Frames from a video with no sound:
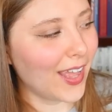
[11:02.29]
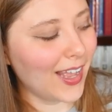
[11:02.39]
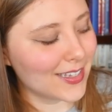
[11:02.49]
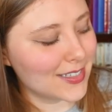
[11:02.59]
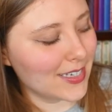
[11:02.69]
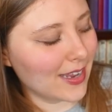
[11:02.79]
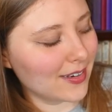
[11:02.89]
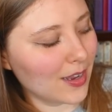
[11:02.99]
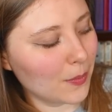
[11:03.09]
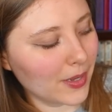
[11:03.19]
The
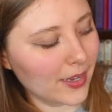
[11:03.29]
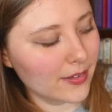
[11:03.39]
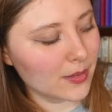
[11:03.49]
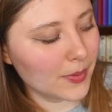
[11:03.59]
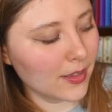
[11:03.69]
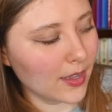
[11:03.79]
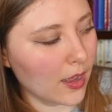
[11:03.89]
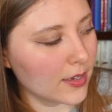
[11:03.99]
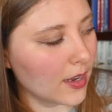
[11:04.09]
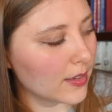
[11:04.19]
Hacienda by Isabel
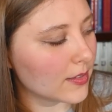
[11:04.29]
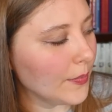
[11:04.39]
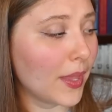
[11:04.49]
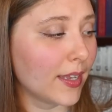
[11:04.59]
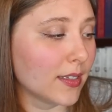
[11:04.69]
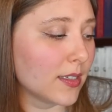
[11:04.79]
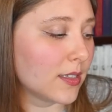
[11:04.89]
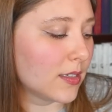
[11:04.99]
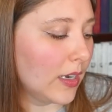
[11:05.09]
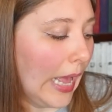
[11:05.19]
Cañas. And
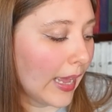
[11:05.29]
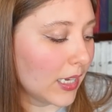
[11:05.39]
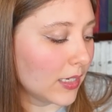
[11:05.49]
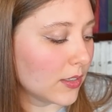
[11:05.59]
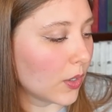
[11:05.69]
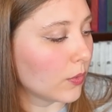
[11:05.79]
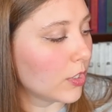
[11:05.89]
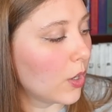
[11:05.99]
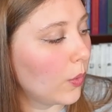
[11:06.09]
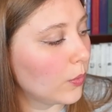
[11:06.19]
I don't
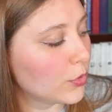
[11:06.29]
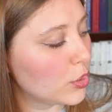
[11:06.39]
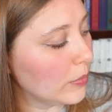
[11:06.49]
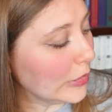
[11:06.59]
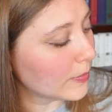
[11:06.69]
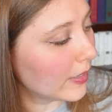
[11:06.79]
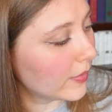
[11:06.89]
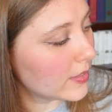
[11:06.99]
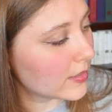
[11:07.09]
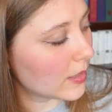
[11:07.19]
know too much about
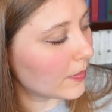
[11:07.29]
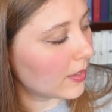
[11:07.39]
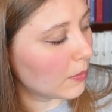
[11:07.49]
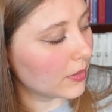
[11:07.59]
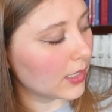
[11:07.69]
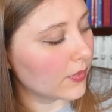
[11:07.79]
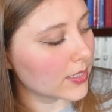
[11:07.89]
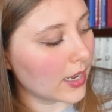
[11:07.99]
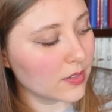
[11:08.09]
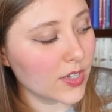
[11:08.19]
this except that I believe it's
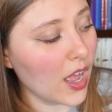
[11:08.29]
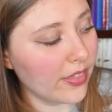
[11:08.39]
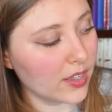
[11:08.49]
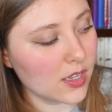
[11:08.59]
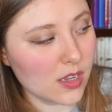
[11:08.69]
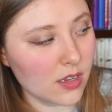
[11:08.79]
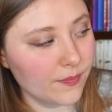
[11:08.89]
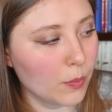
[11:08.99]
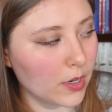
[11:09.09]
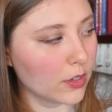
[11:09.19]
kind of gothic
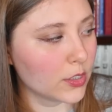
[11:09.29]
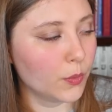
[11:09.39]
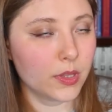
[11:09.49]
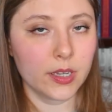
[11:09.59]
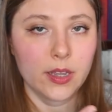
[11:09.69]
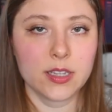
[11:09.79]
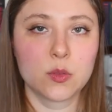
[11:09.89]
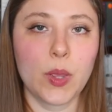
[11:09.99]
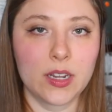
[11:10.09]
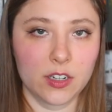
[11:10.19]
but also with like a
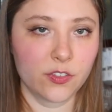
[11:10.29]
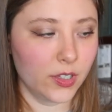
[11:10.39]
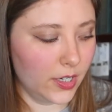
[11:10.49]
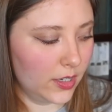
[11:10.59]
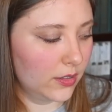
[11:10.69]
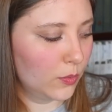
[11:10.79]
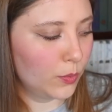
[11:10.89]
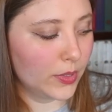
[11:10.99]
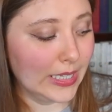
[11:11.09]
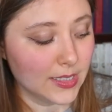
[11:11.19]
Hispanic flair.
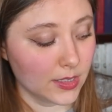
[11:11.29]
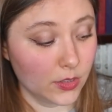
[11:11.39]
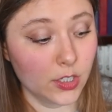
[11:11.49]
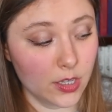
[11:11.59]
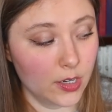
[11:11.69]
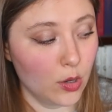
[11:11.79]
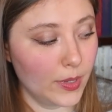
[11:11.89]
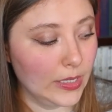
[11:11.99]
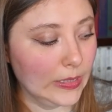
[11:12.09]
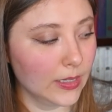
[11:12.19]
But that's literally all I know
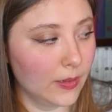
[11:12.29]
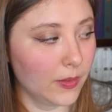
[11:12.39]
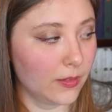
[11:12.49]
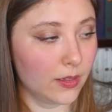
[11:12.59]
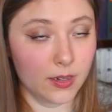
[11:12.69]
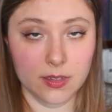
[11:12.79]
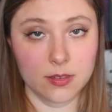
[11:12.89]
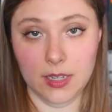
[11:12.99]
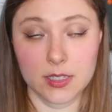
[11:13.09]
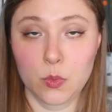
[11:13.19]
about it, and then that,
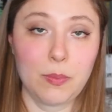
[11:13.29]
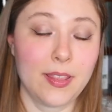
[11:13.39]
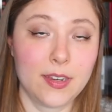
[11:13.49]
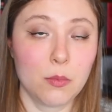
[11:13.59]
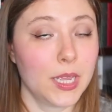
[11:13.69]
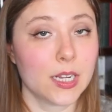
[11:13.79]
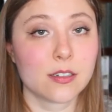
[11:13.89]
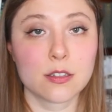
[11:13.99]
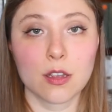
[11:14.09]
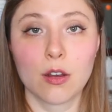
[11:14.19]
that it's what Bethany
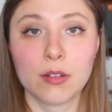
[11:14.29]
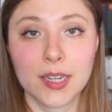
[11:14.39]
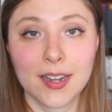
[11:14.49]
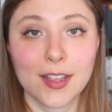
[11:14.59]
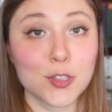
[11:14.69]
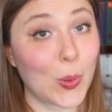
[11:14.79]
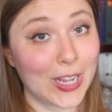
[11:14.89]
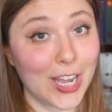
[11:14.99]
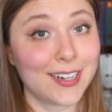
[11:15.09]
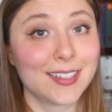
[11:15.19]
picked, so so I
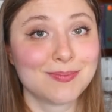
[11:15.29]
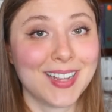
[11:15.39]
got it,